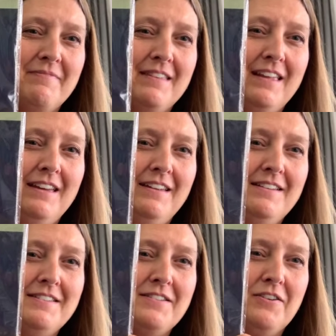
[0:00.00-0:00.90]
It
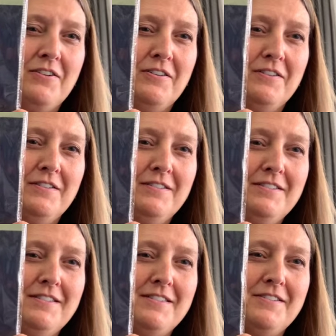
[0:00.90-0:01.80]
is
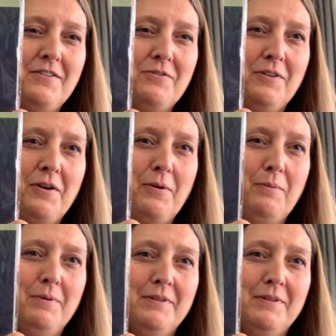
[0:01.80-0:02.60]
called Snow Globe.